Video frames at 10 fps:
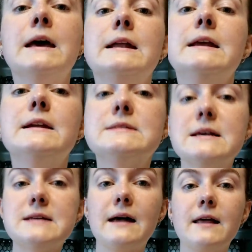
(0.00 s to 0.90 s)
Nita
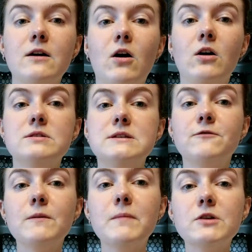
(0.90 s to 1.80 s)
says, I like all
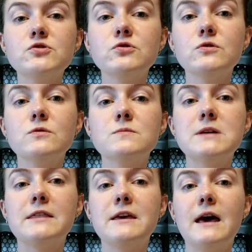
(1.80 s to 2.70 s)
different mushrooms.
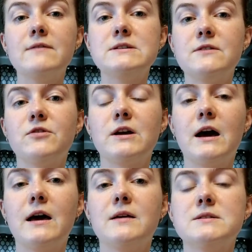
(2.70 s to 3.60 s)
I think having different
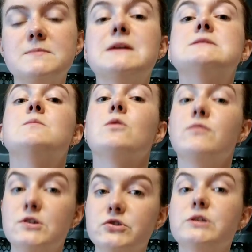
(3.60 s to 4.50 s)
kinds makes it more
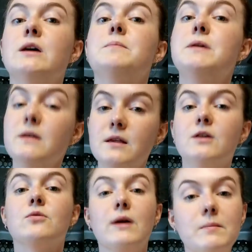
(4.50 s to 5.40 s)
visually
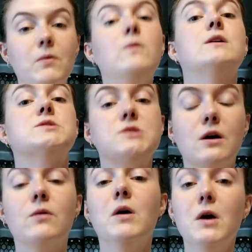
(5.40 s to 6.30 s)
appealing. Great point.
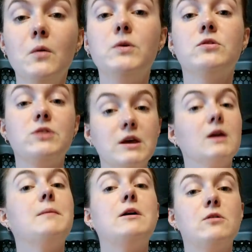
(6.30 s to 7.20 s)
So when you're
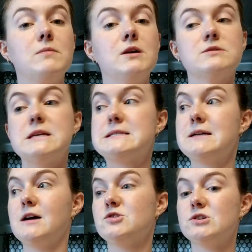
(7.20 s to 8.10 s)
thinking about your meals, it's
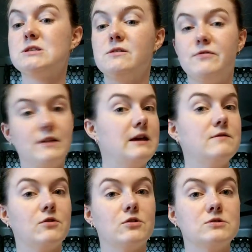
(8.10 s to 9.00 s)
not just the
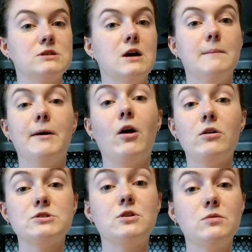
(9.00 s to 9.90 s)
flavors, but
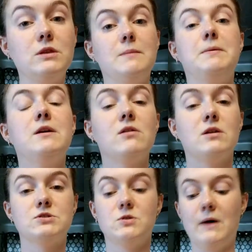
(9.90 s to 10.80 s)
also the
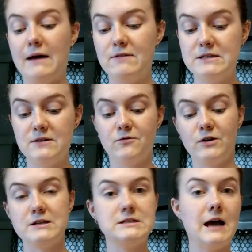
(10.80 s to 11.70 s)
appearance. So having
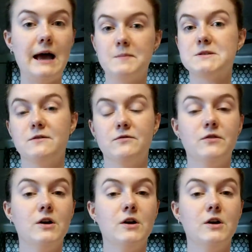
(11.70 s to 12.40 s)
different types of